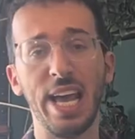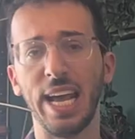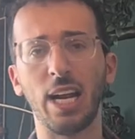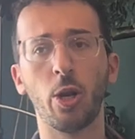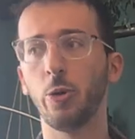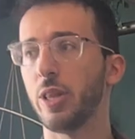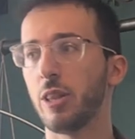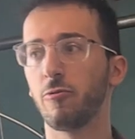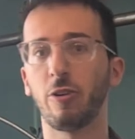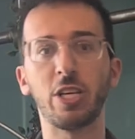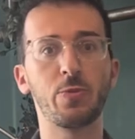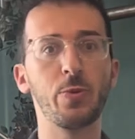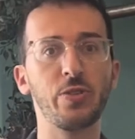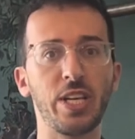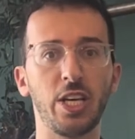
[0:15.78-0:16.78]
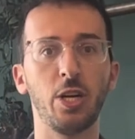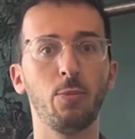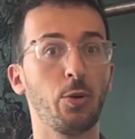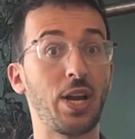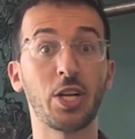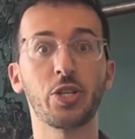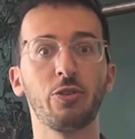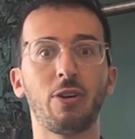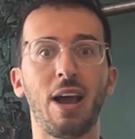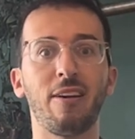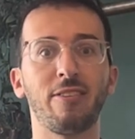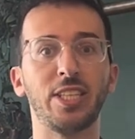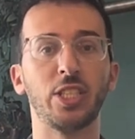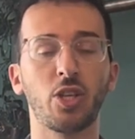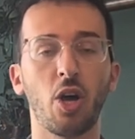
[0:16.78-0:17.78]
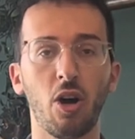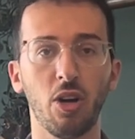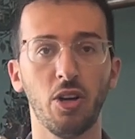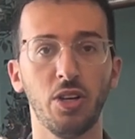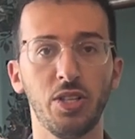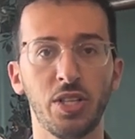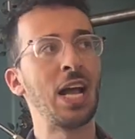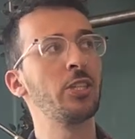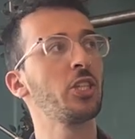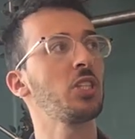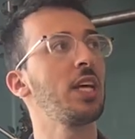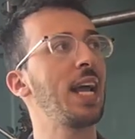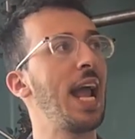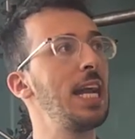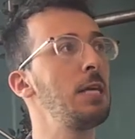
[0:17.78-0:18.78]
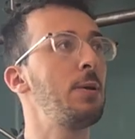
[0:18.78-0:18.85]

including the Rijksmuseum or National Gallery Scotland. And just like any